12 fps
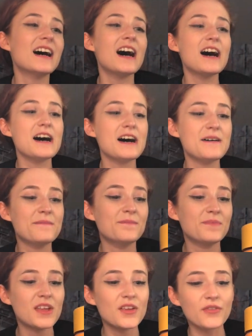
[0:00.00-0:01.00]
So
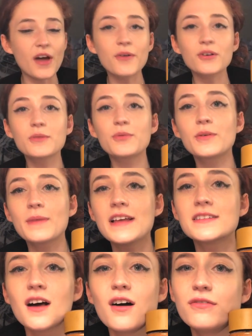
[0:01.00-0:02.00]
I'm gonna pour
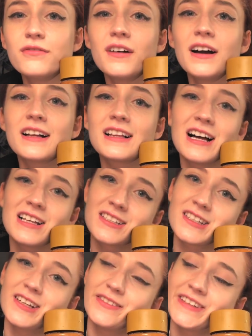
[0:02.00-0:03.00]
myself a
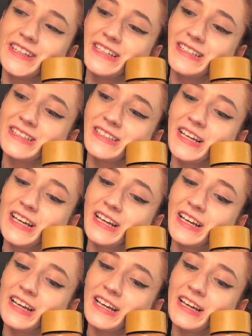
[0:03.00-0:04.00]
glass of these,
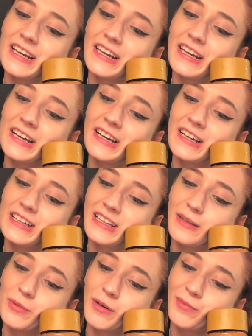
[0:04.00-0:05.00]
and I'll
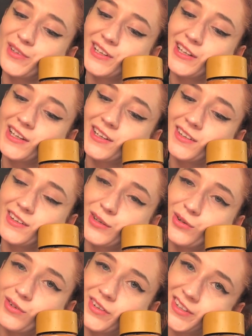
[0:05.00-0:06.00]
keep you updated and let you
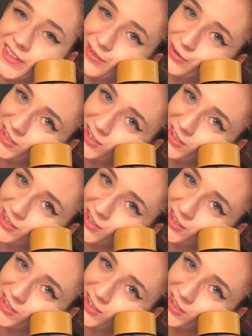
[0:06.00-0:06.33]
see